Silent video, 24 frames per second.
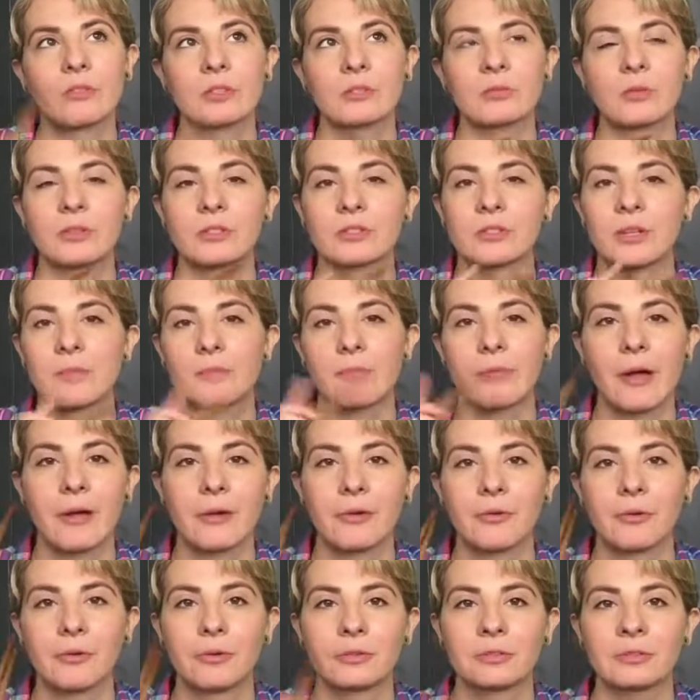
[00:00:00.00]
First one is, like,
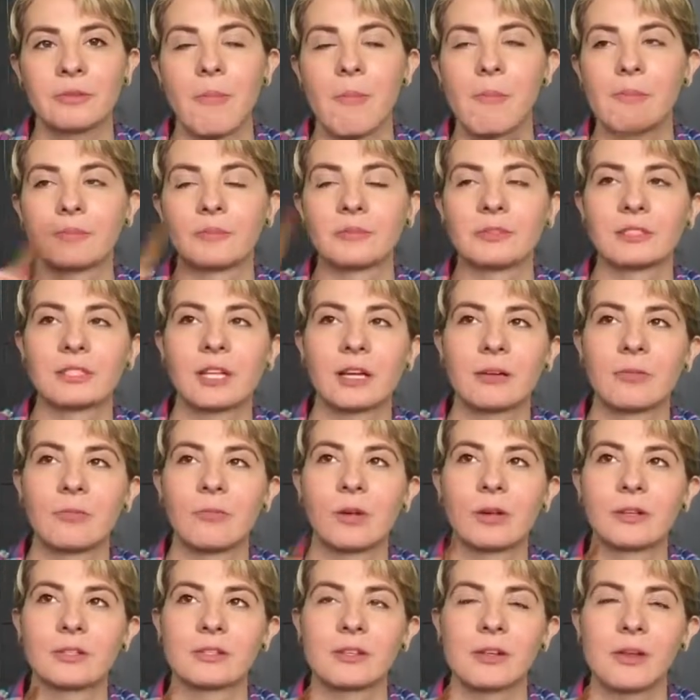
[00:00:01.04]
black holes, and the
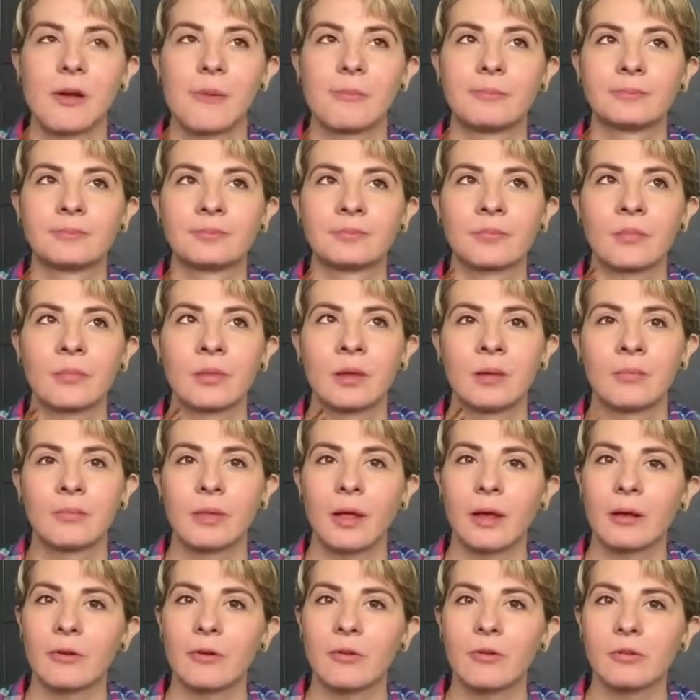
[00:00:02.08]
second one is, like,
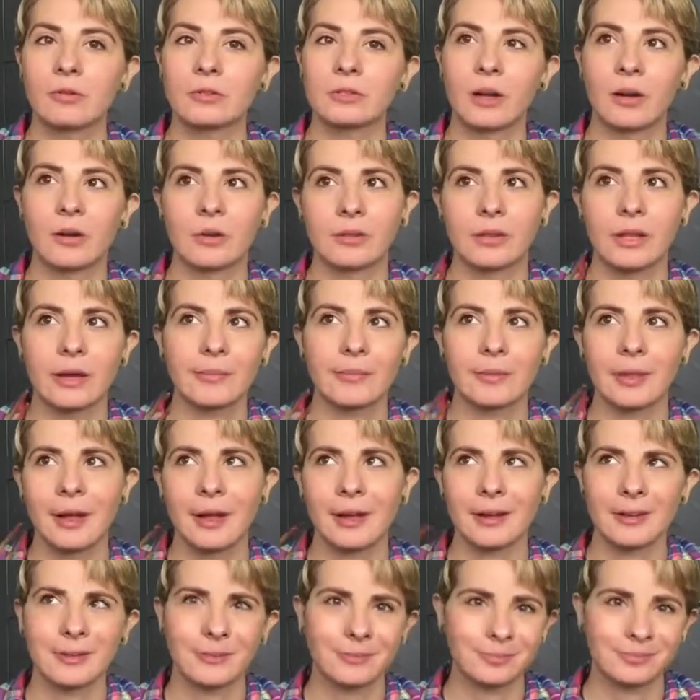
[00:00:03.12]
black holes aren't that
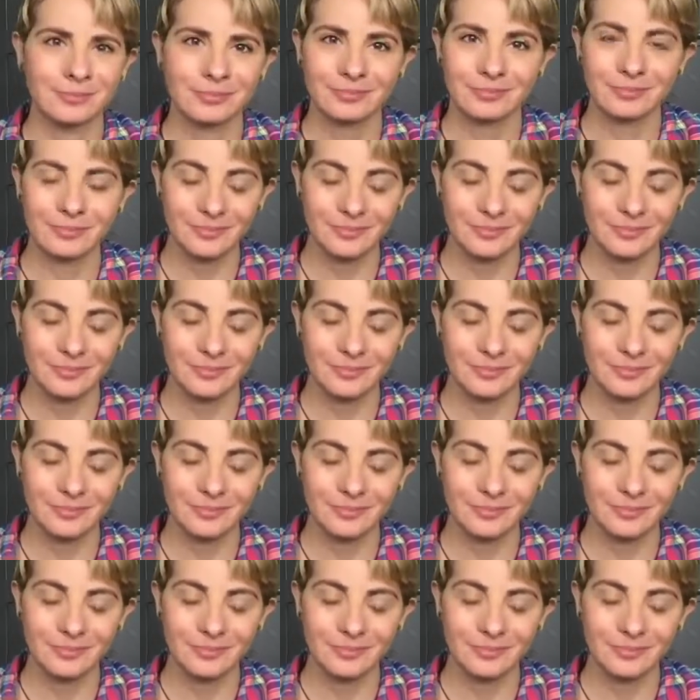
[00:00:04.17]
black.